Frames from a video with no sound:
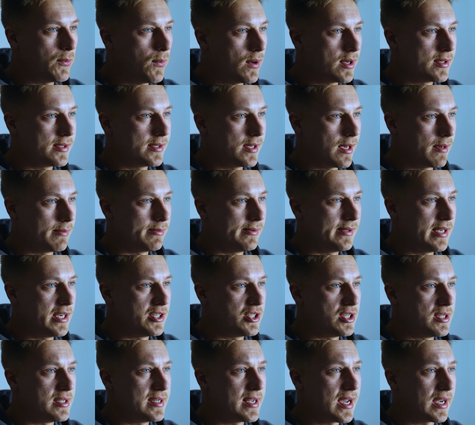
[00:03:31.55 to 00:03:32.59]
what
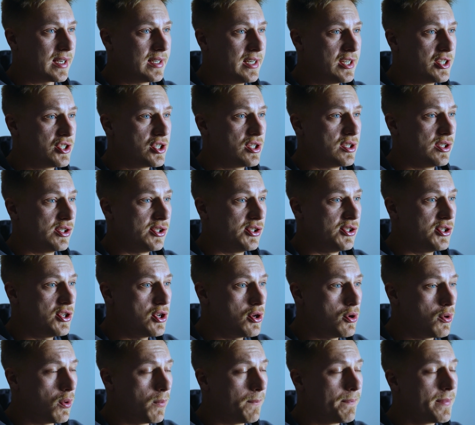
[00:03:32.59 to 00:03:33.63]
substation technicians
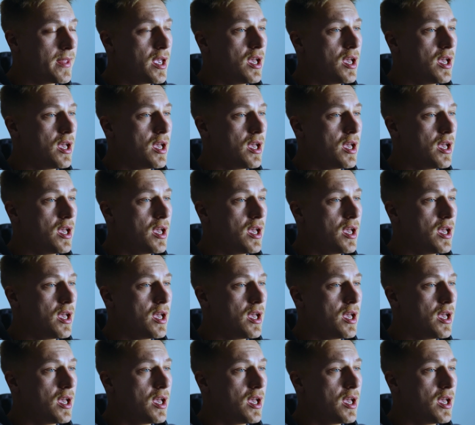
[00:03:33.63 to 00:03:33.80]
do.